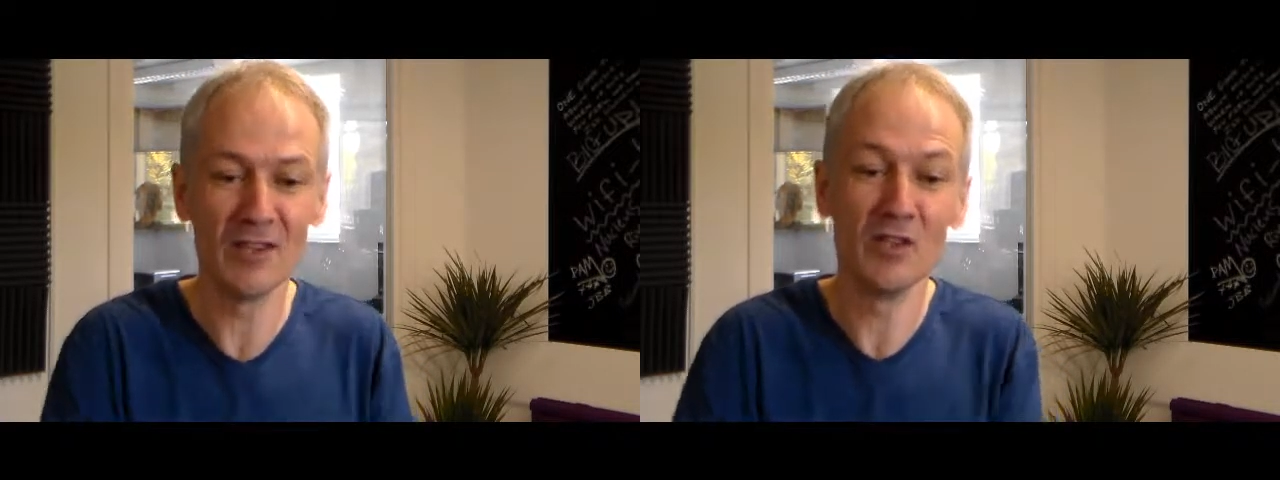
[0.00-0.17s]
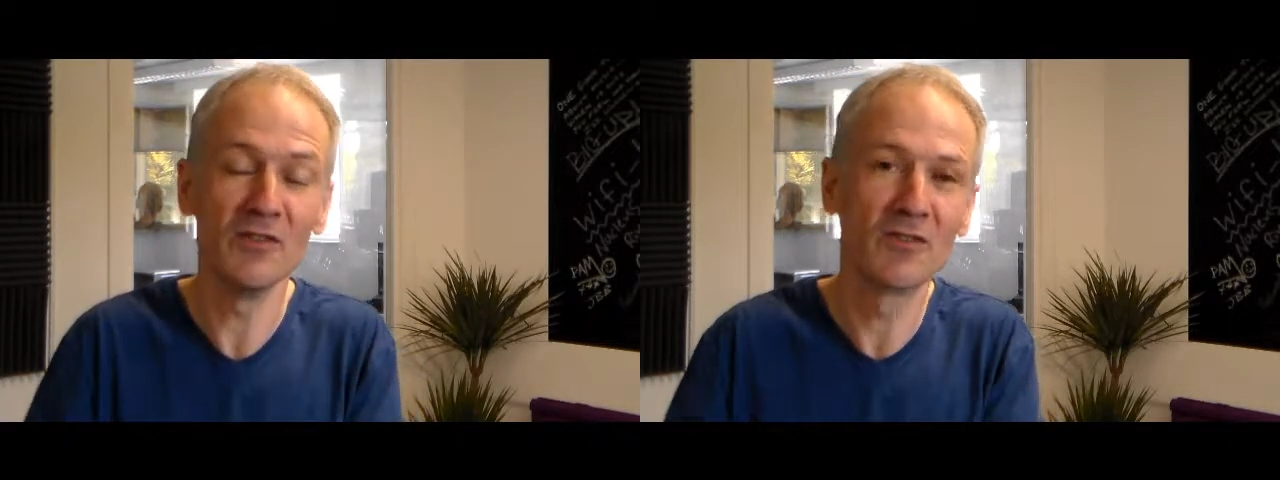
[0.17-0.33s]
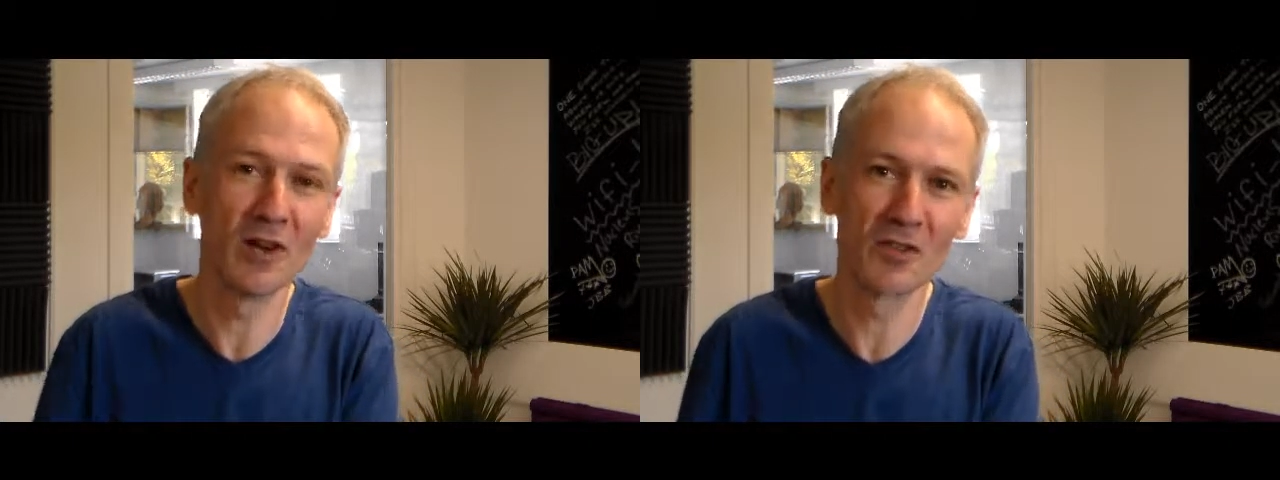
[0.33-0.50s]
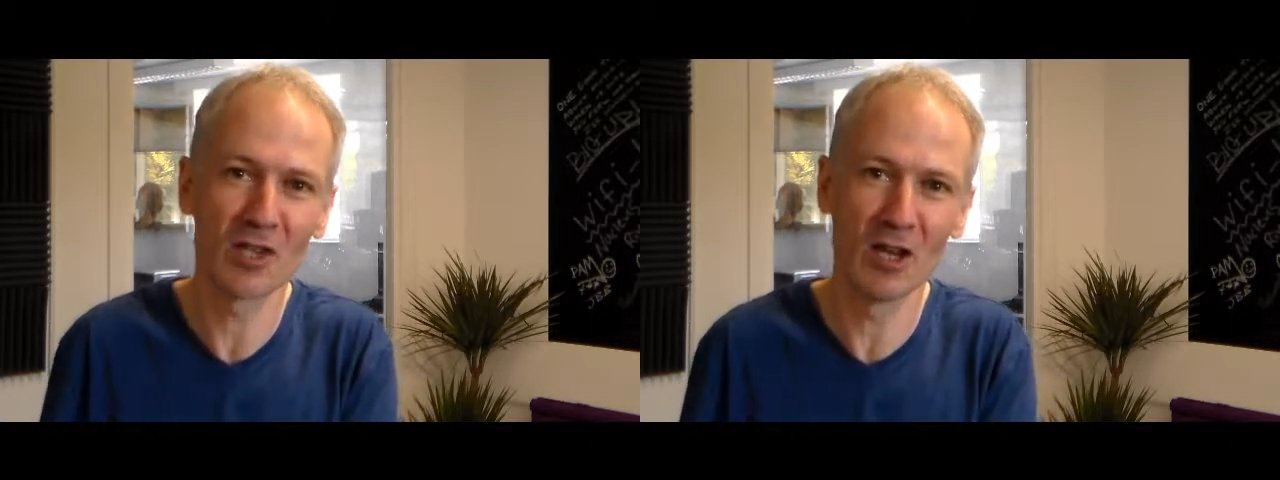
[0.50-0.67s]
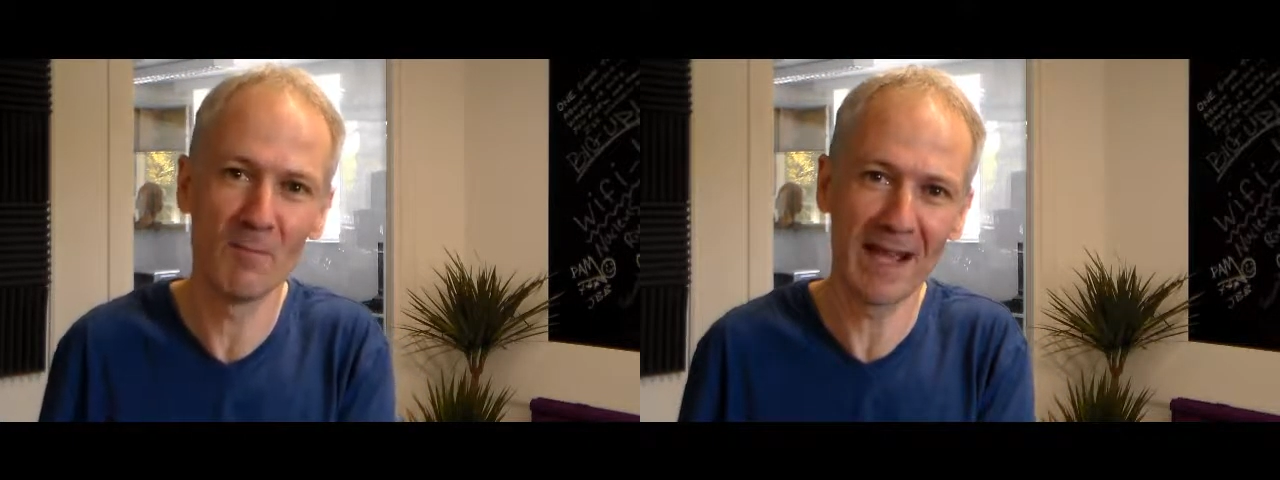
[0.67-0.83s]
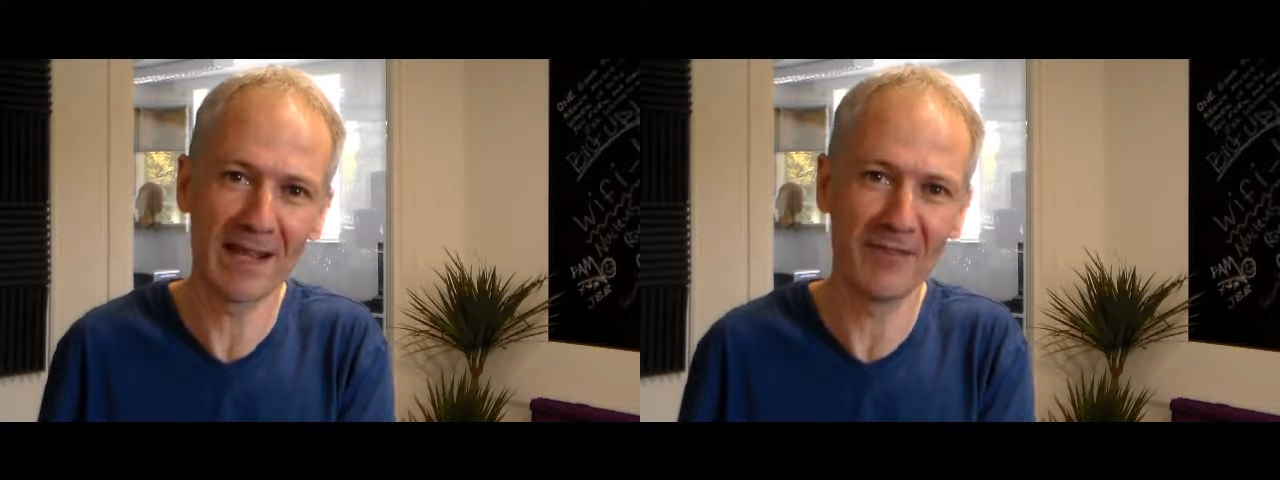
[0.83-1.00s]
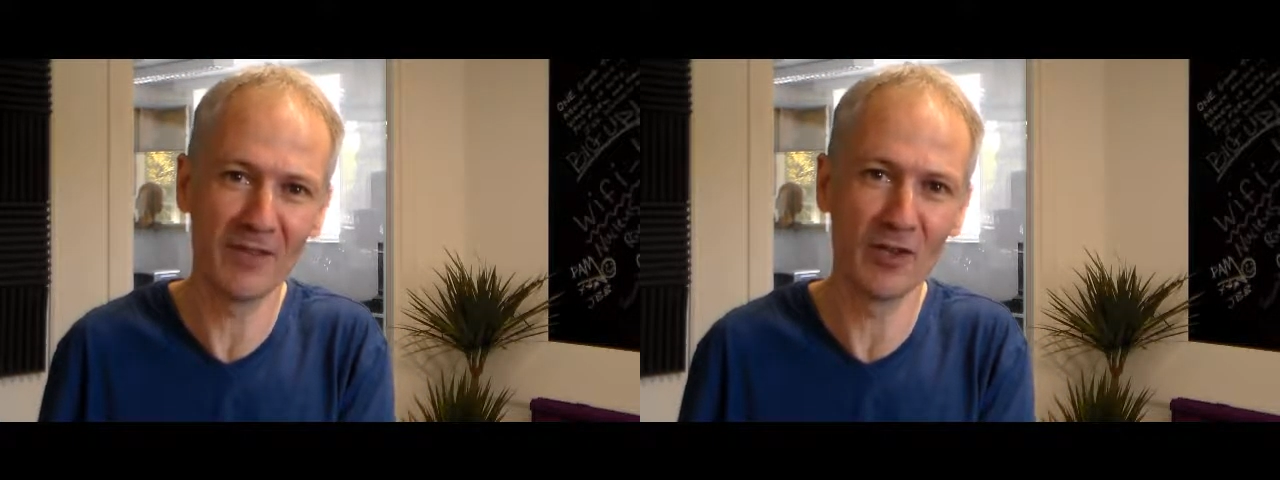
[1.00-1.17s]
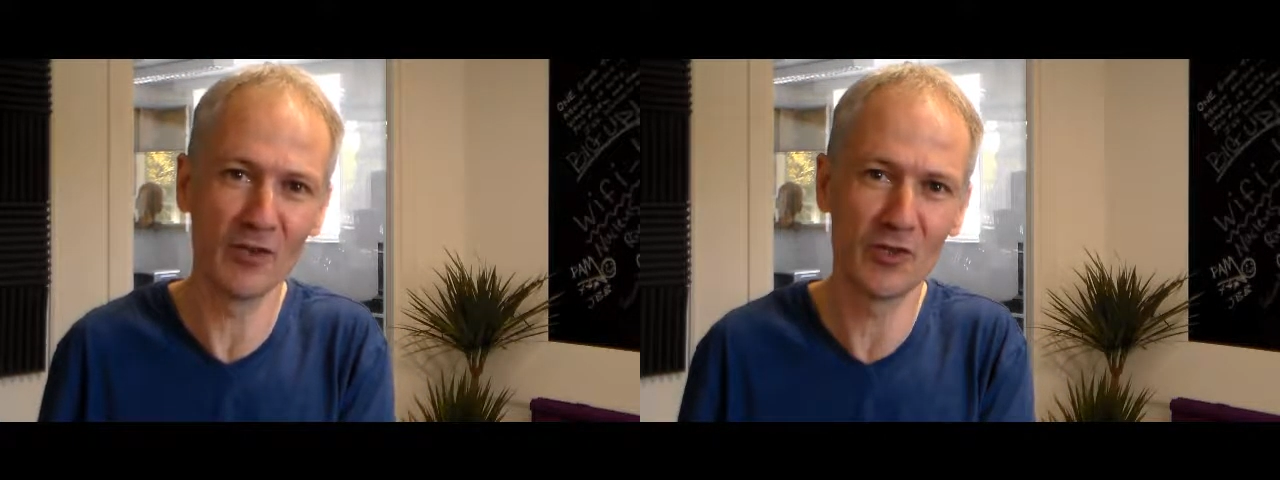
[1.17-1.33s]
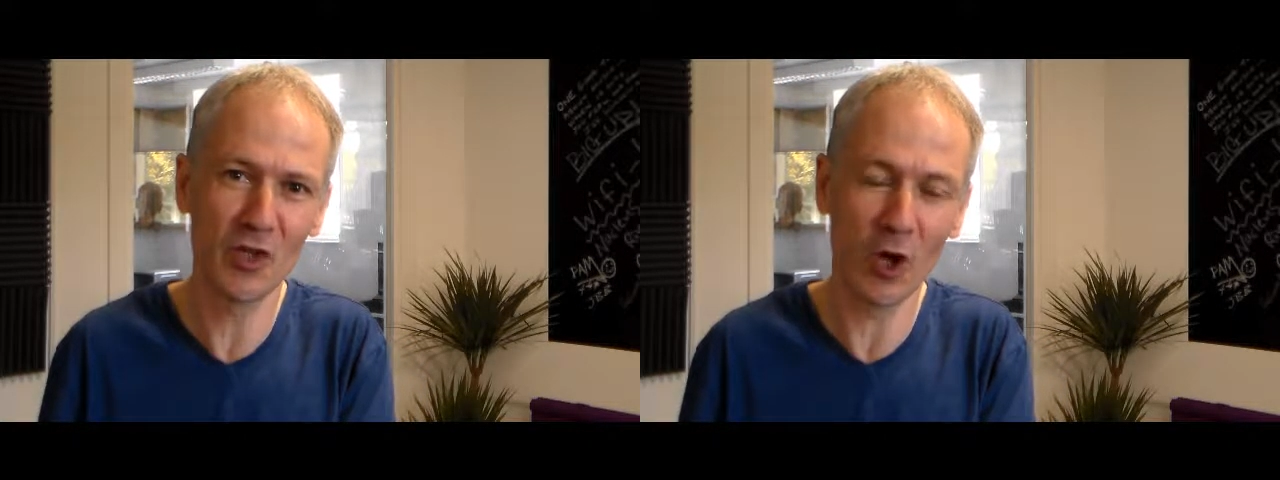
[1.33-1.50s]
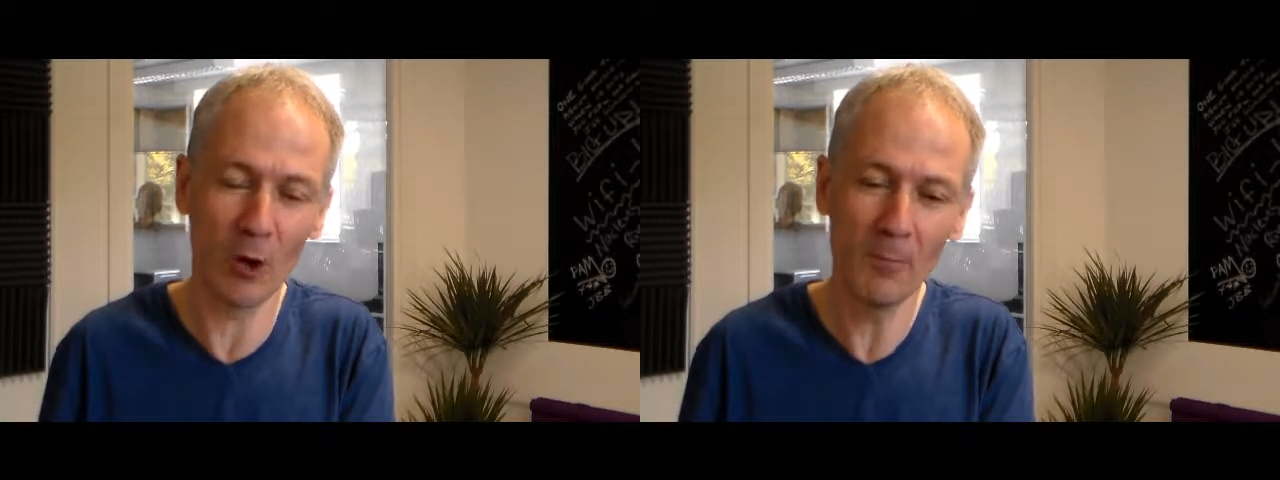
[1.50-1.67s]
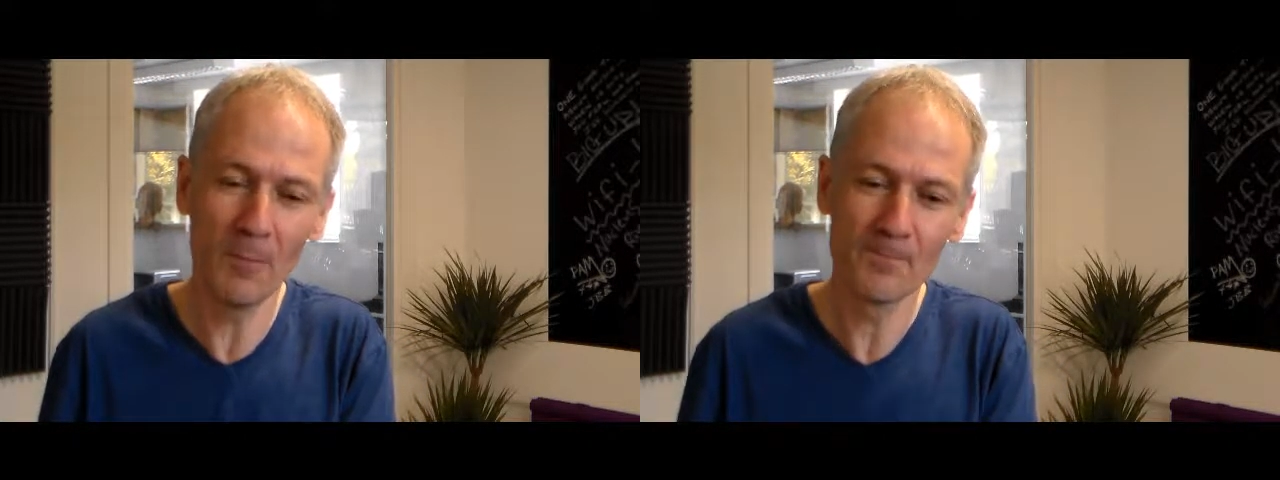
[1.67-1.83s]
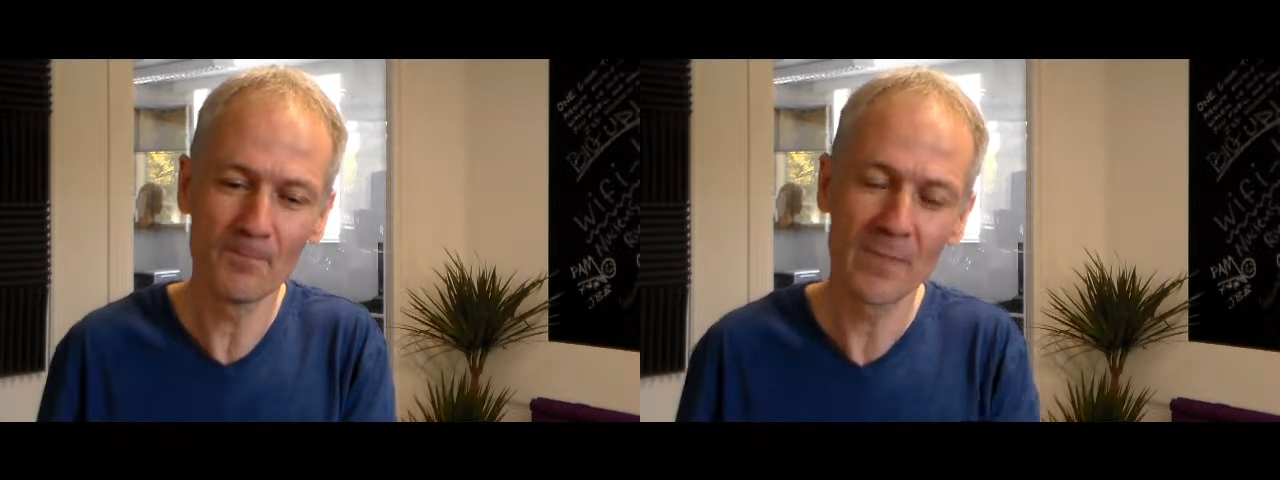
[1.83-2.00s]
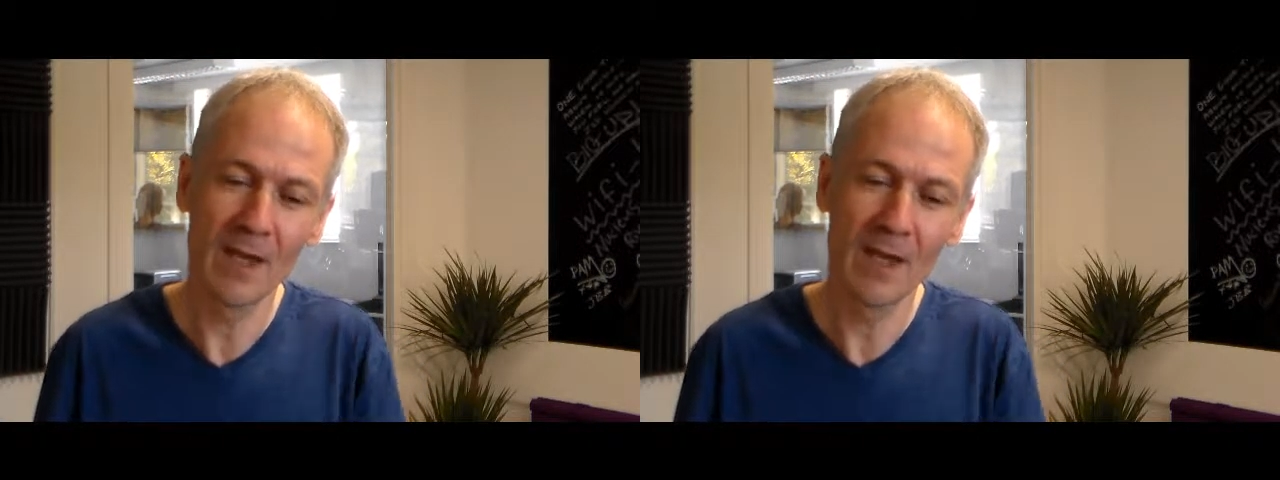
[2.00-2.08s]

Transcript: and that you've got to go back for your job.